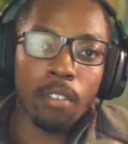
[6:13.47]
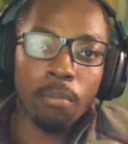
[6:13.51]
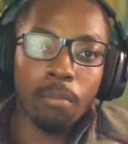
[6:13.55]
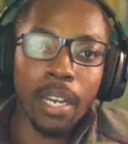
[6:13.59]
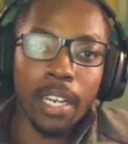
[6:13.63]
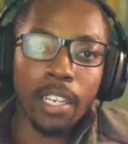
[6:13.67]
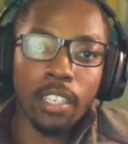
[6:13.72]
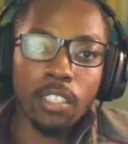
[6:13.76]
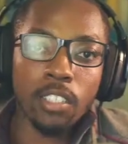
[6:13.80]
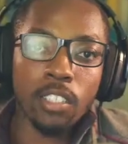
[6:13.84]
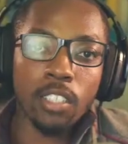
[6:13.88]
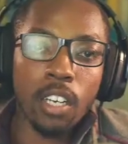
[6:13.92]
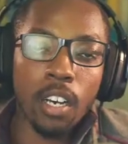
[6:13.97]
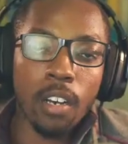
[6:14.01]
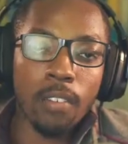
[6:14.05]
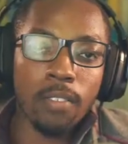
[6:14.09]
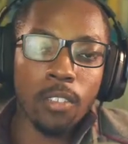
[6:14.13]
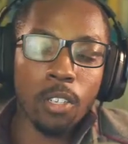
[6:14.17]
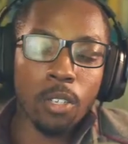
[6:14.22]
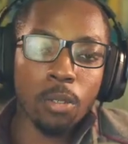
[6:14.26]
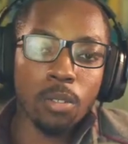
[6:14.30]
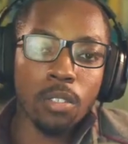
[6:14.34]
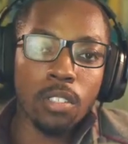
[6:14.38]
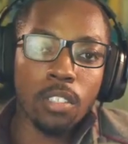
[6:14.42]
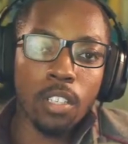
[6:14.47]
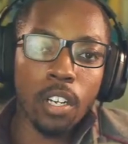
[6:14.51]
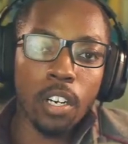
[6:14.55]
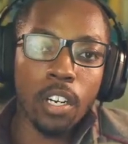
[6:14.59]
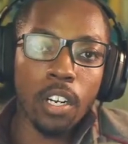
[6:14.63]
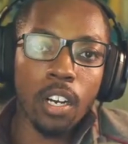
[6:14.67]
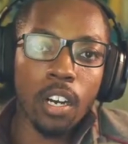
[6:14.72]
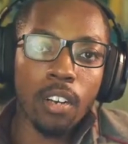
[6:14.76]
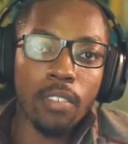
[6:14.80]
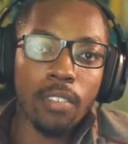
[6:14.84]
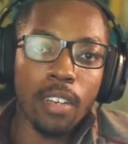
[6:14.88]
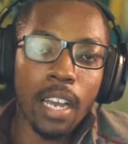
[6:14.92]
Microsoft, those start
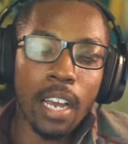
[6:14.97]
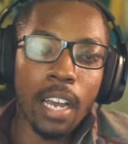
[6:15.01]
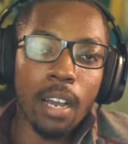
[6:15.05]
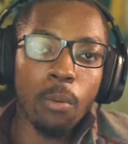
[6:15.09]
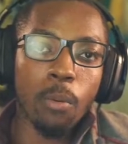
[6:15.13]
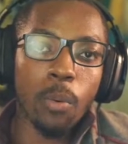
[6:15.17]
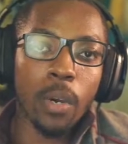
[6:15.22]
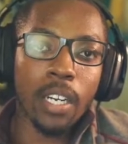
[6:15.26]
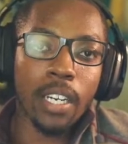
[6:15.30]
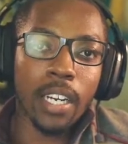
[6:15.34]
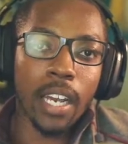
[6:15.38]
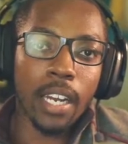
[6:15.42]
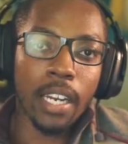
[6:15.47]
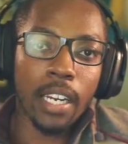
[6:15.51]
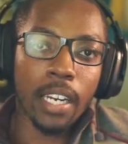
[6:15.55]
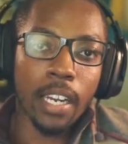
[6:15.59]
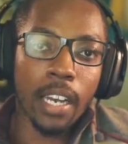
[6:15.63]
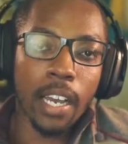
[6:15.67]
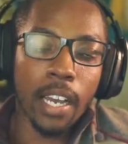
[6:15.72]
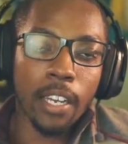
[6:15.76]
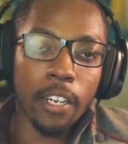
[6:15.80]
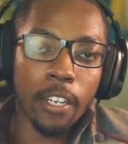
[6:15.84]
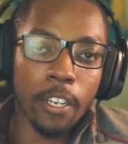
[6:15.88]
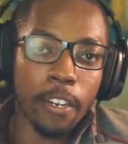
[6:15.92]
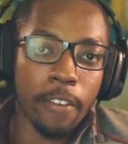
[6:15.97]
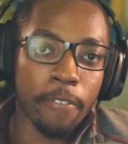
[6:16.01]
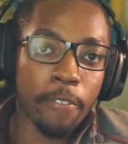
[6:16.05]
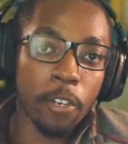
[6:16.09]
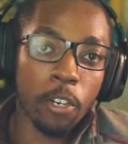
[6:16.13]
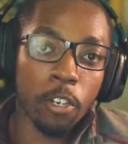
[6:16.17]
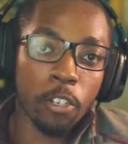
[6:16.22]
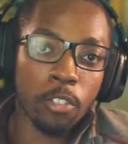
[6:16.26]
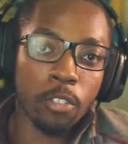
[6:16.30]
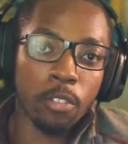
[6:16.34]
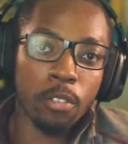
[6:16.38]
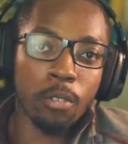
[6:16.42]
off at $199, and if
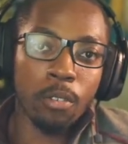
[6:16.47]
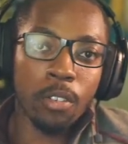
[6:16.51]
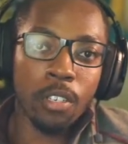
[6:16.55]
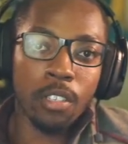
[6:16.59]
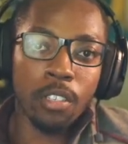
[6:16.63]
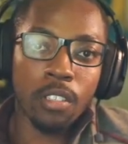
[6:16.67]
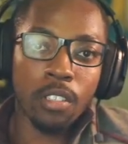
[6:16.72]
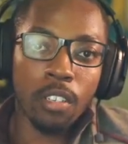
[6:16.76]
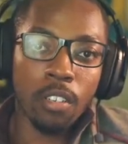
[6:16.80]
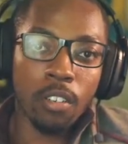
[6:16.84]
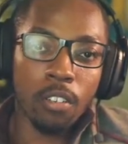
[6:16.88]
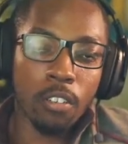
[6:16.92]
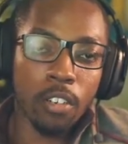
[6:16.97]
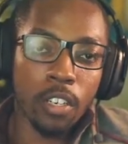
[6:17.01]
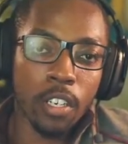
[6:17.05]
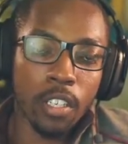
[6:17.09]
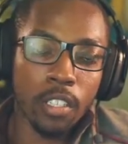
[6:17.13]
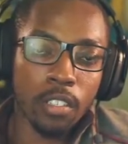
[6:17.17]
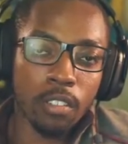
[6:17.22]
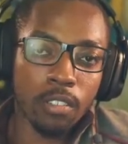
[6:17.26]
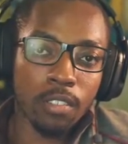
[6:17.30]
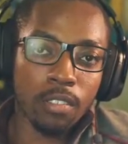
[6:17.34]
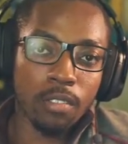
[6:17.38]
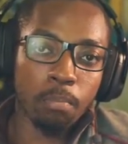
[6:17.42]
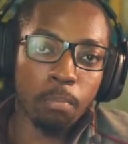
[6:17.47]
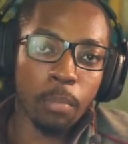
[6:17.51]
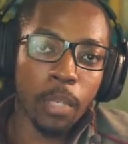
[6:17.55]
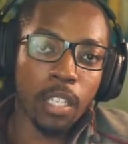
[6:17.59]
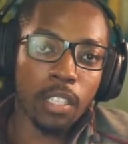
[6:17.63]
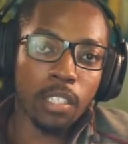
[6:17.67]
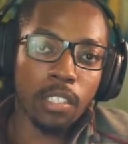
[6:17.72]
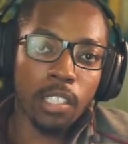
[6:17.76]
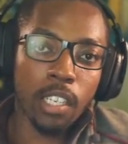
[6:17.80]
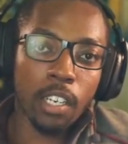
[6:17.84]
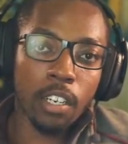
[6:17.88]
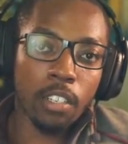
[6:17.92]
you're a student or
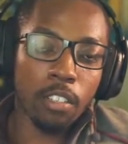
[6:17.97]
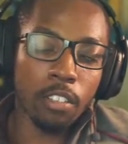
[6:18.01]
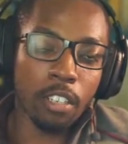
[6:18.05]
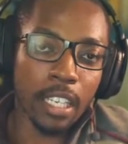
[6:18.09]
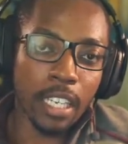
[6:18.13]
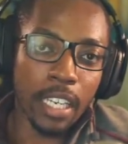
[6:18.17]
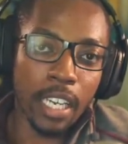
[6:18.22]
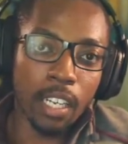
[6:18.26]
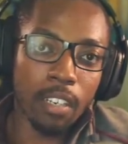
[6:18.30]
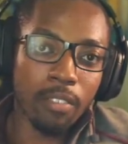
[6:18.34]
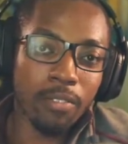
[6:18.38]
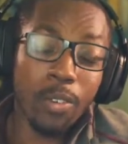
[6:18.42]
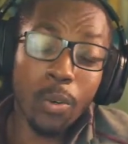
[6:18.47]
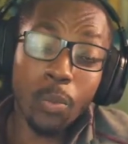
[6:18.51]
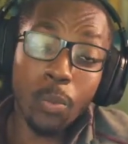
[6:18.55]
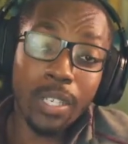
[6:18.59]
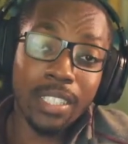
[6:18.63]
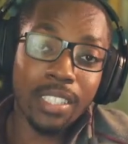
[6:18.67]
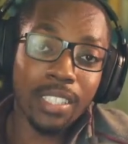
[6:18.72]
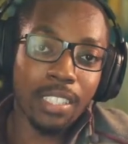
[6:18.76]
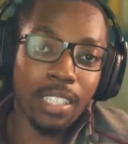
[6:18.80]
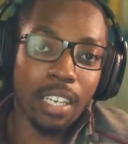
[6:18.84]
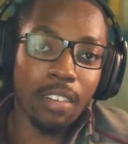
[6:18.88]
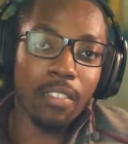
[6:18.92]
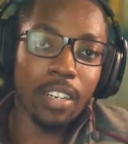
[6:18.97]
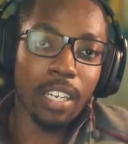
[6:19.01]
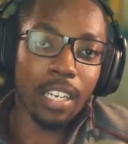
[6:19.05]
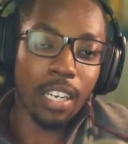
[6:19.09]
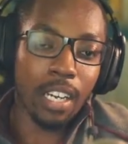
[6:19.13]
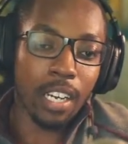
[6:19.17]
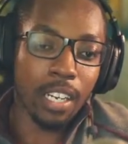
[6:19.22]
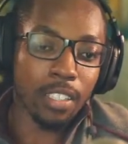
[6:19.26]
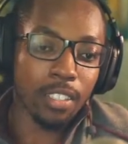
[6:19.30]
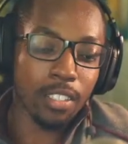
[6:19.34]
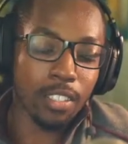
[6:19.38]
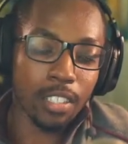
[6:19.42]
military, you can get them for
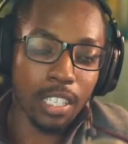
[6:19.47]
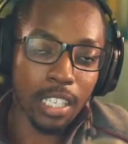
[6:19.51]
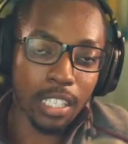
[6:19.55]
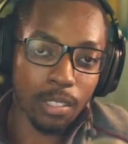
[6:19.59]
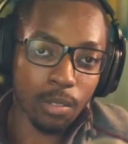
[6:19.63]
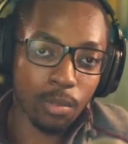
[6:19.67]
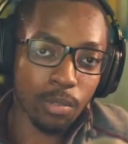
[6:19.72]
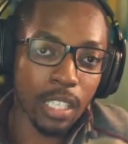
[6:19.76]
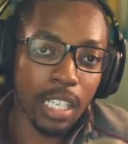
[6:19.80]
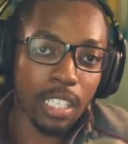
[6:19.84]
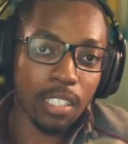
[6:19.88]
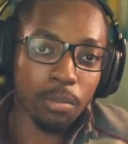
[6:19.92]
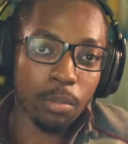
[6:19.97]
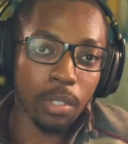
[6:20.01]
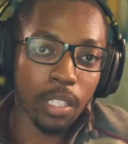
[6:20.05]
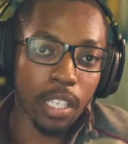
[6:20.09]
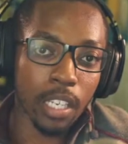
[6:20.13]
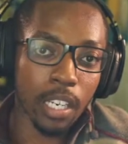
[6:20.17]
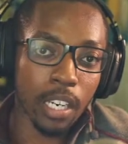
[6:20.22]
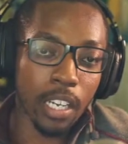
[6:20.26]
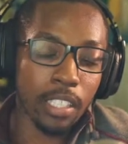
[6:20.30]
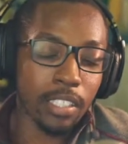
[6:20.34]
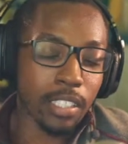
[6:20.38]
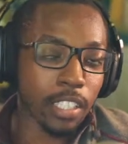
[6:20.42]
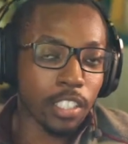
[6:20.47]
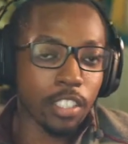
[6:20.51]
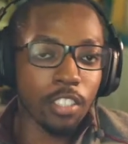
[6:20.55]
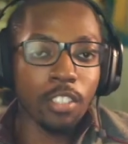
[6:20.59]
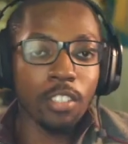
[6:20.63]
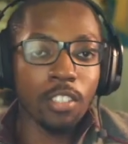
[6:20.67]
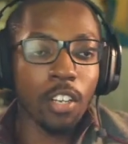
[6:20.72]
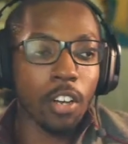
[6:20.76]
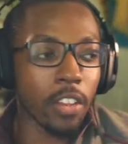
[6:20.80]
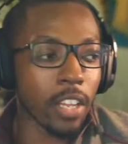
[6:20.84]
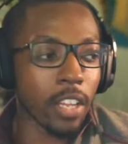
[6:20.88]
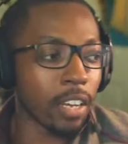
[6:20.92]
$179. So that's really nice. I just
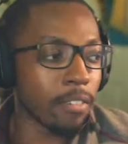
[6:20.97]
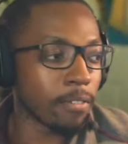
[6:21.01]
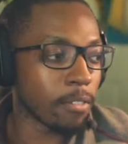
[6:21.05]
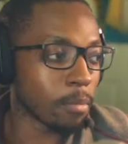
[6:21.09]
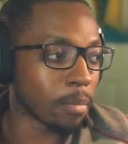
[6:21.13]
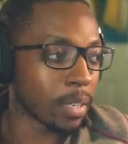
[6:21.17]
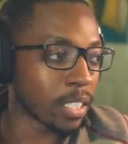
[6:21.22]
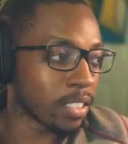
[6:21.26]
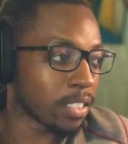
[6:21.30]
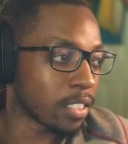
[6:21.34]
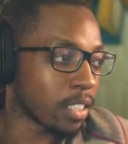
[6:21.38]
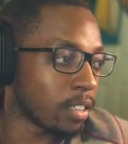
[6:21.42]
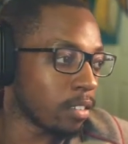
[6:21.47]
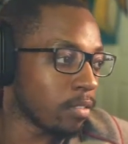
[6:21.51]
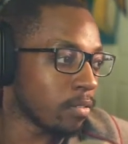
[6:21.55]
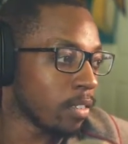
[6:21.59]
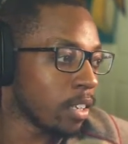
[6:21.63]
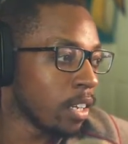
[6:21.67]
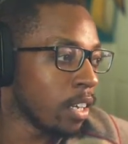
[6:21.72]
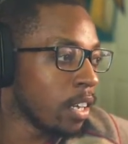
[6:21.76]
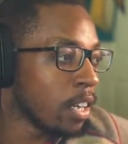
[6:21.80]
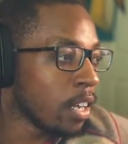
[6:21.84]
saw that for myself.